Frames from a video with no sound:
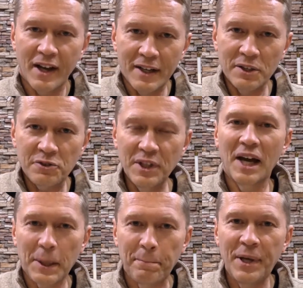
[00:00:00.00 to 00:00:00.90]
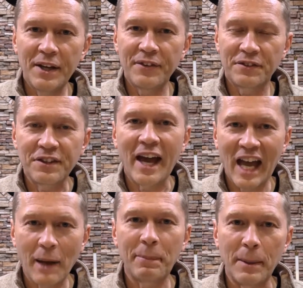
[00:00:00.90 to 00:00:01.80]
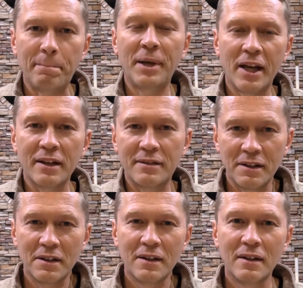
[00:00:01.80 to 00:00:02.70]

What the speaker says: And it's not a pit that's a happy pit.